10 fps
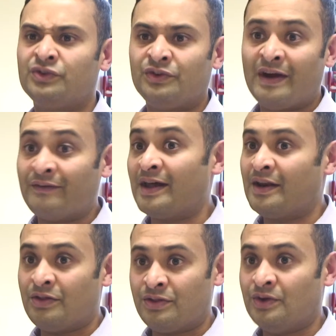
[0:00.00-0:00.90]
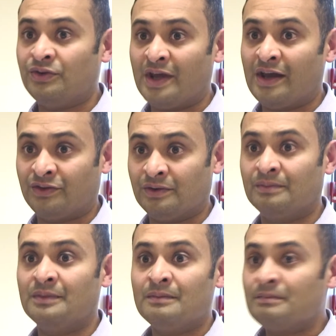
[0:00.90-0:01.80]
as you have that
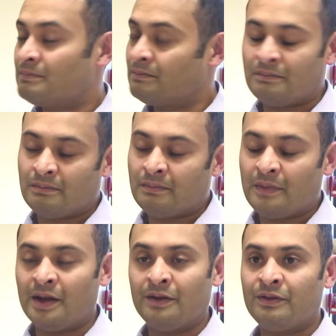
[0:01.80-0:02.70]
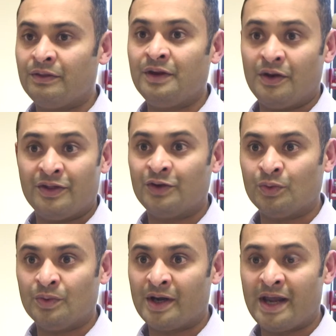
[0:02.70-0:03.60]
enthusiasm, things
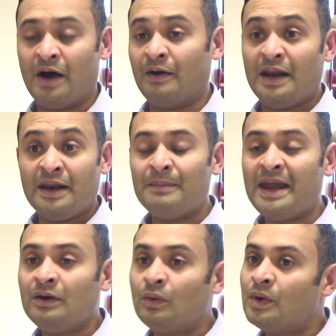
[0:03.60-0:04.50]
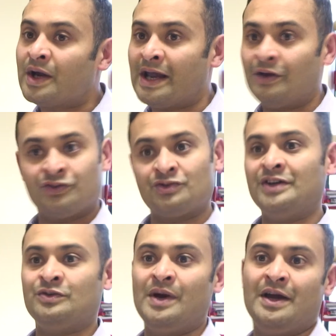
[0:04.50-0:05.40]
will work out. And it may not work out
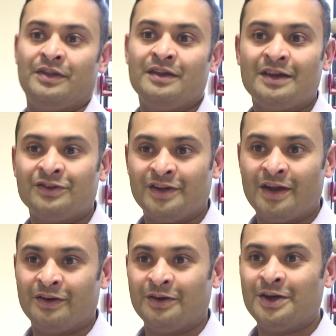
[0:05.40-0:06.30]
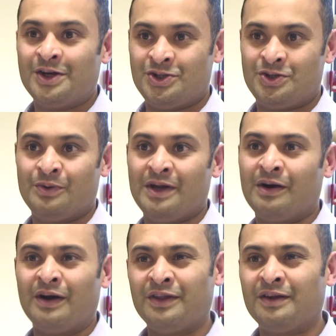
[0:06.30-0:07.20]
straight away. I think that's the other
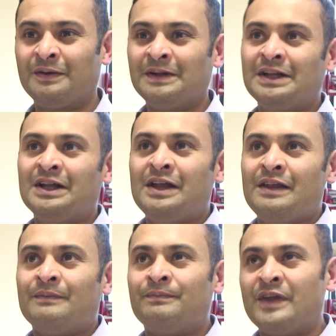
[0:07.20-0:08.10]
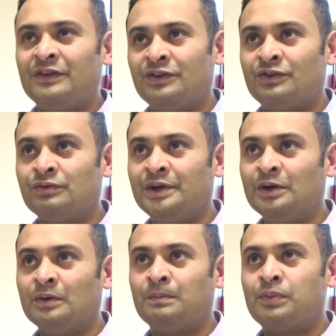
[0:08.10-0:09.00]
issue. I think there's this
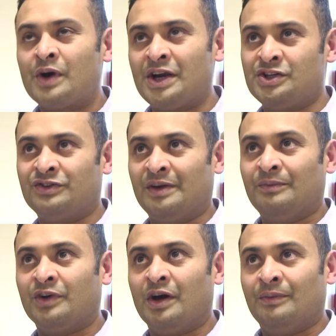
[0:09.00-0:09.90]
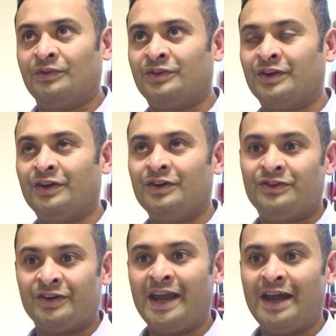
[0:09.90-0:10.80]
real pressure sometimes
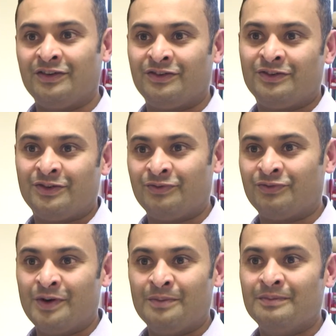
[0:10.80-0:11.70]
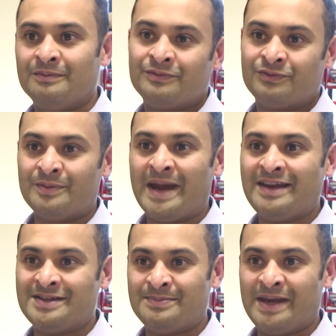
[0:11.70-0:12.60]
to get from
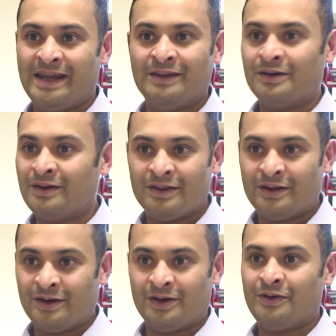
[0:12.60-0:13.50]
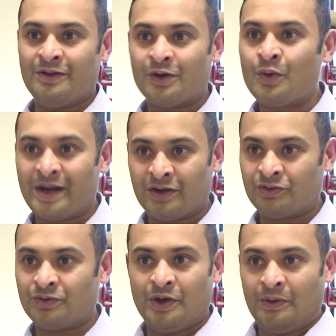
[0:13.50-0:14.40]
A to B in the
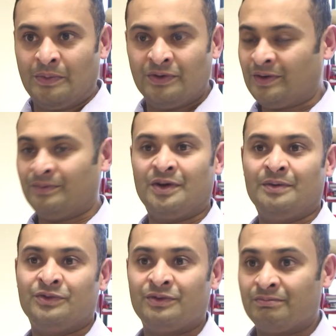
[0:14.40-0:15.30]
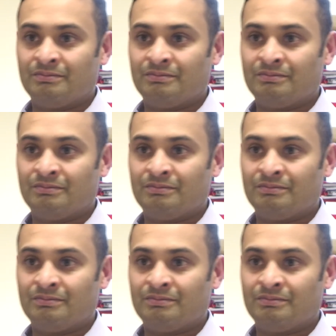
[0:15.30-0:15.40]
quickest route, but sometimes